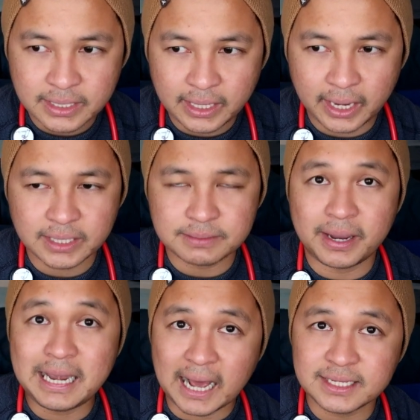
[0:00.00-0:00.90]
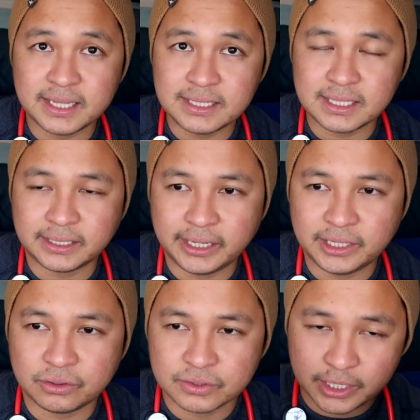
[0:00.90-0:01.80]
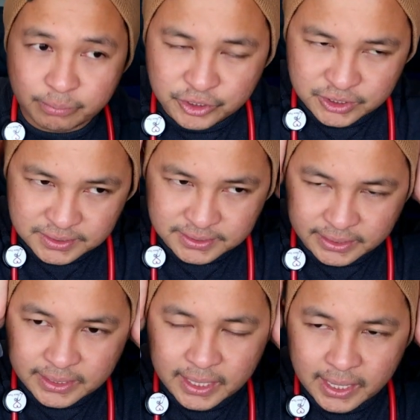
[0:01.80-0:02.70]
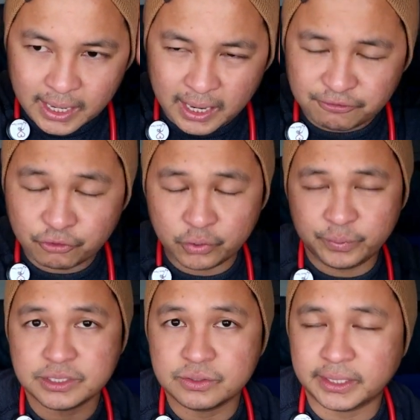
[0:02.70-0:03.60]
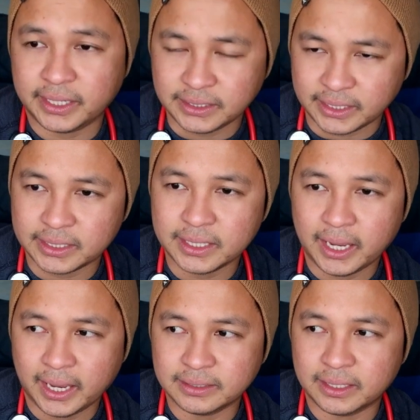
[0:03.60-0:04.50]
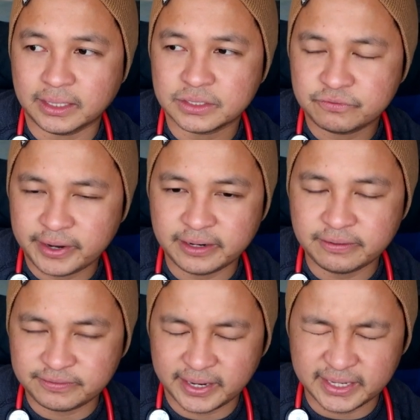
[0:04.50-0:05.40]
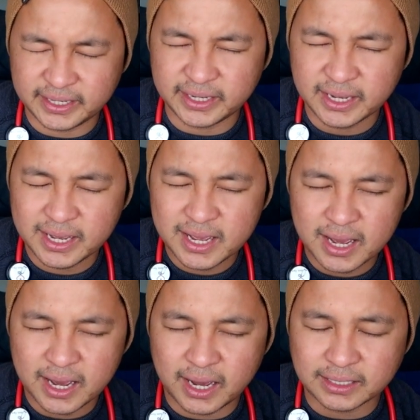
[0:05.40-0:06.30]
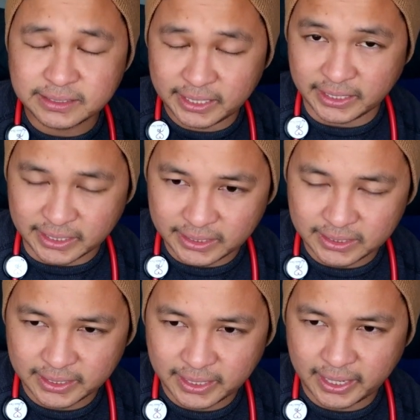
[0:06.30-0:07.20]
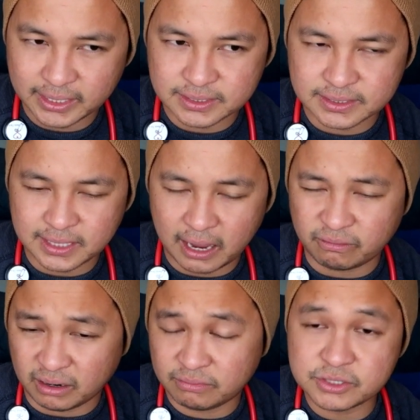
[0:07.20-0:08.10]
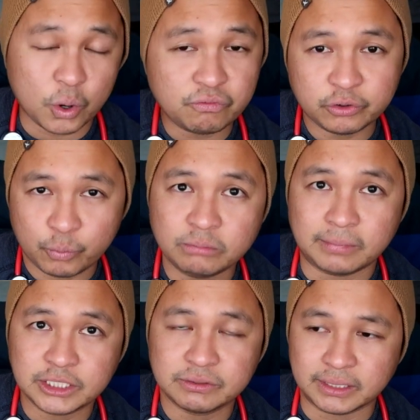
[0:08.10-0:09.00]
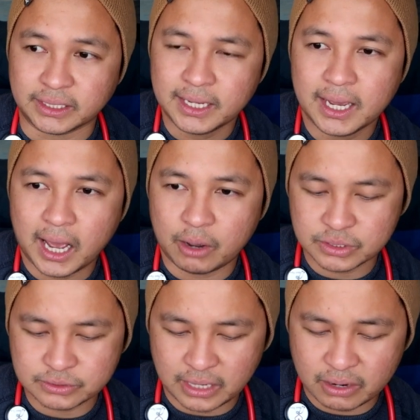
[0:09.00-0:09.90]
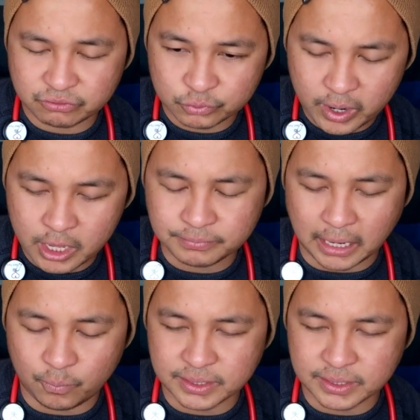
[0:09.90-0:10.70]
is my last day sa training ko sa emergency. 4 weeks in training, and then it's very, very draining. I was overwhelmed actually. I was overwhelmed.